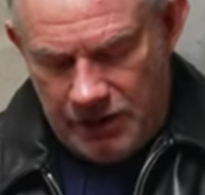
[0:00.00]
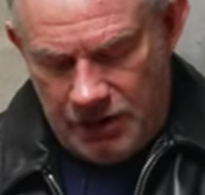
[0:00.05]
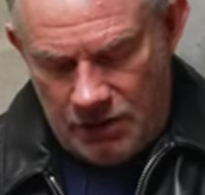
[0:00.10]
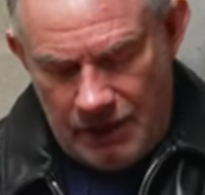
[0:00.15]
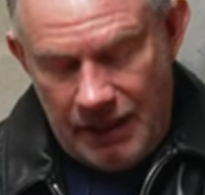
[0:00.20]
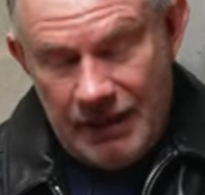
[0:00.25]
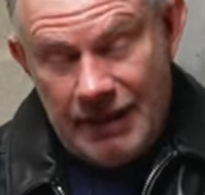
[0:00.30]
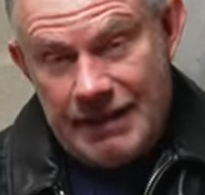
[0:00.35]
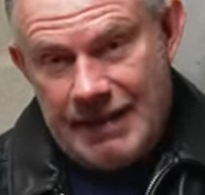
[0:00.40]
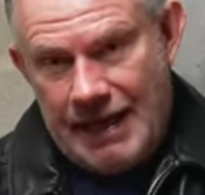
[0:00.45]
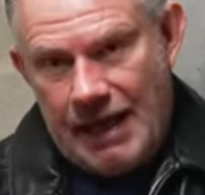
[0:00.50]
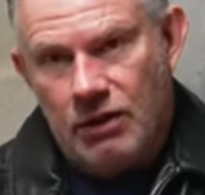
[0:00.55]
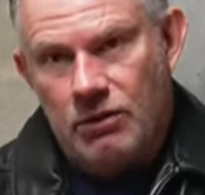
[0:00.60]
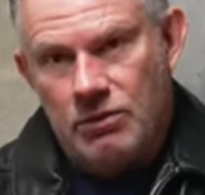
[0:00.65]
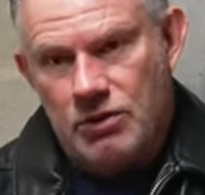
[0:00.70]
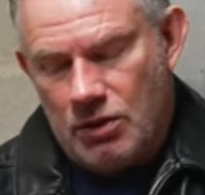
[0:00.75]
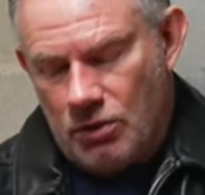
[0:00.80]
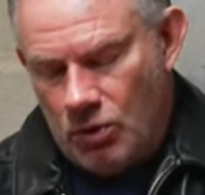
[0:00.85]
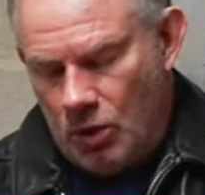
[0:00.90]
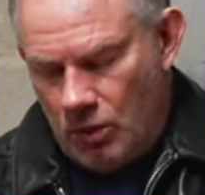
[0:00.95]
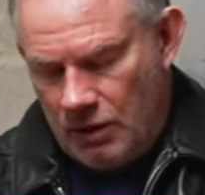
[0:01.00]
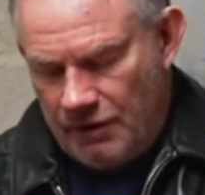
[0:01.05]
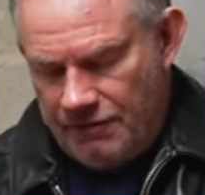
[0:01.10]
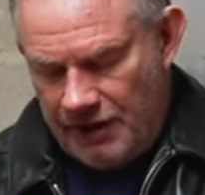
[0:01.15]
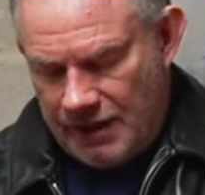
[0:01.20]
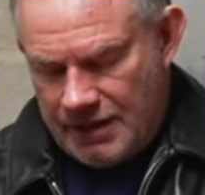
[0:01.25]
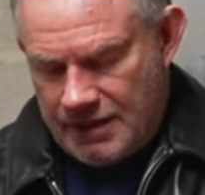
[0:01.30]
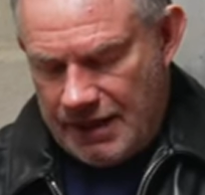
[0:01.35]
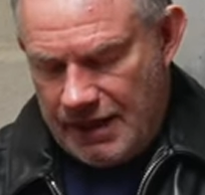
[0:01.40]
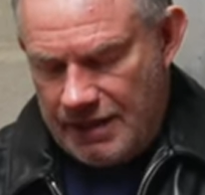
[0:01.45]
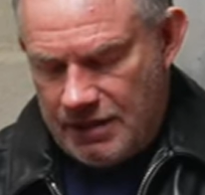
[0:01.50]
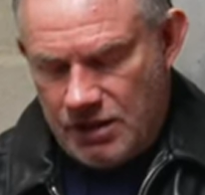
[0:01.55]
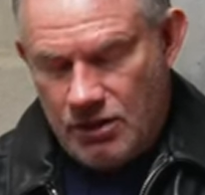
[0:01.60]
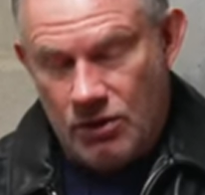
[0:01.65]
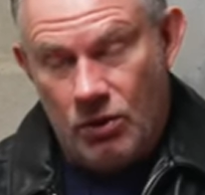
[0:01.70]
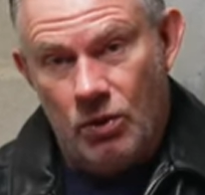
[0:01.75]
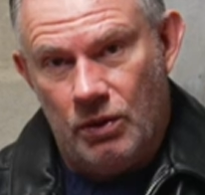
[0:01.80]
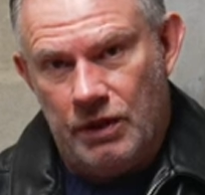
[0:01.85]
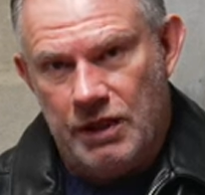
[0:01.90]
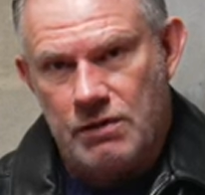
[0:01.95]
directly down onto the Hall effect
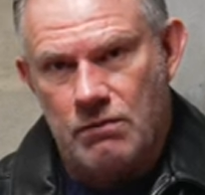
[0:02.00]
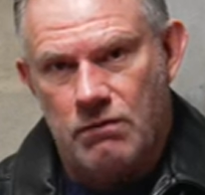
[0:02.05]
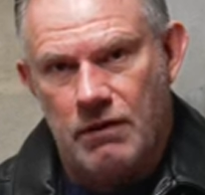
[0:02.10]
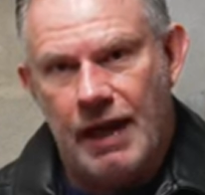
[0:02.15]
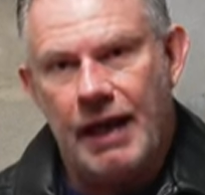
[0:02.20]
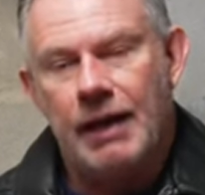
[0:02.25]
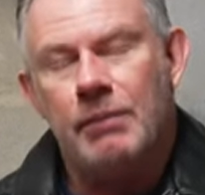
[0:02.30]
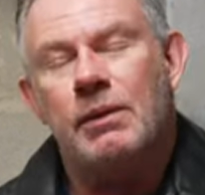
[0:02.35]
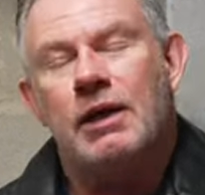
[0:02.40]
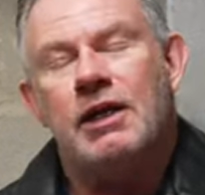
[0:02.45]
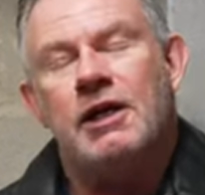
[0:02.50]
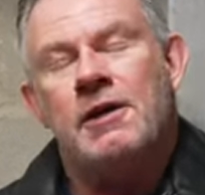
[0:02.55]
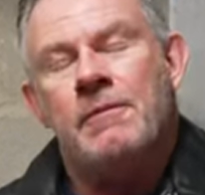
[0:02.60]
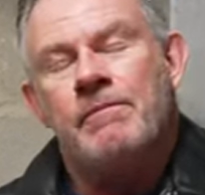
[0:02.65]
sensor or this RAM,